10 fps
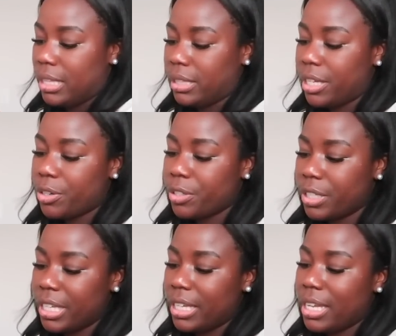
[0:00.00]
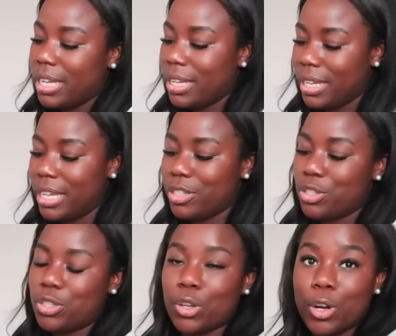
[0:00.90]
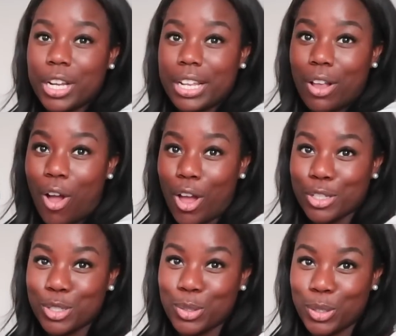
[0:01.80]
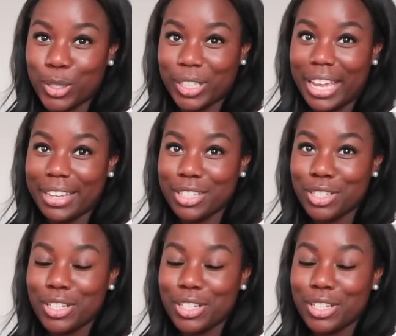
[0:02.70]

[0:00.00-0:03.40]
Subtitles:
literally insert it onto your like